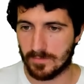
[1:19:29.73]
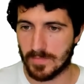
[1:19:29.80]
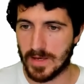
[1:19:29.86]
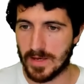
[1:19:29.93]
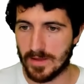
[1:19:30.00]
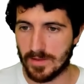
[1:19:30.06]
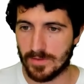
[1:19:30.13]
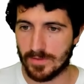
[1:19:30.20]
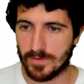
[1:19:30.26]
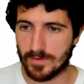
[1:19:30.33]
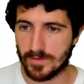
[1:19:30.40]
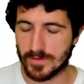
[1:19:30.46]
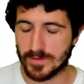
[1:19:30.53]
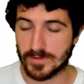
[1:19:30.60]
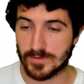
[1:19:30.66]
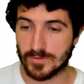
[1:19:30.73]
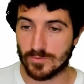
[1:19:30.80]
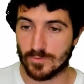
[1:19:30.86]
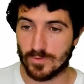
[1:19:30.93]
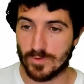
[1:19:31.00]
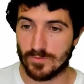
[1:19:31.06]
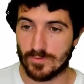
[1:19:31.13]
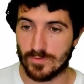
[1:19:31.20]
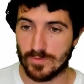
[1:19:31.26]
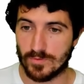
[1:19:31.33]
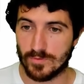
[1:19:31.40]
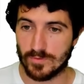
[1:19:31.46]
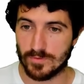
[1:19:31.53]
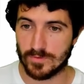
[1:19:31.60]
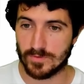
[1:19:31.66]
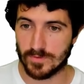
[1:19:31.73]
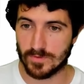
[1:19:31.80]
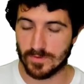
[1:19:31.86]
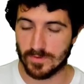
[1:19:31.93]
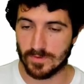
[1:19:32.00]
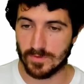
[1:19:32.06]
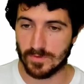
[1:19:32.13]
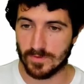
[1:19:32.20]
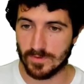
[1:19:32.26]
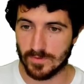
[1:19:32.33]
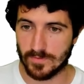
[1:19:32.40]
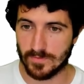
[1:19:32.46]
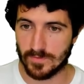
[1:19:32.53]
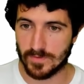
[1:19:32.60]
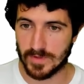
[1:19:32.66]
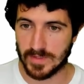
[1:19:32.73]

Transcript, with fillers: math square root of